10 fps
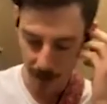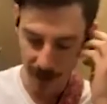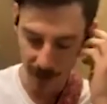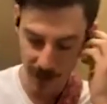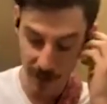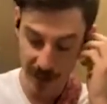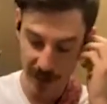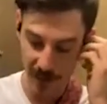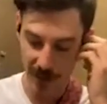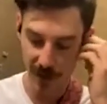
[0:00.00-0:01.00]
But the
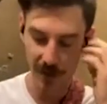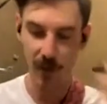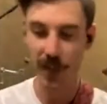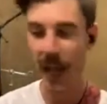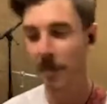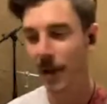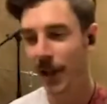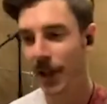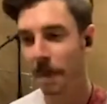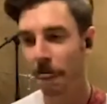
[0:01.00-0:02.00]
specifics of the vocabulary,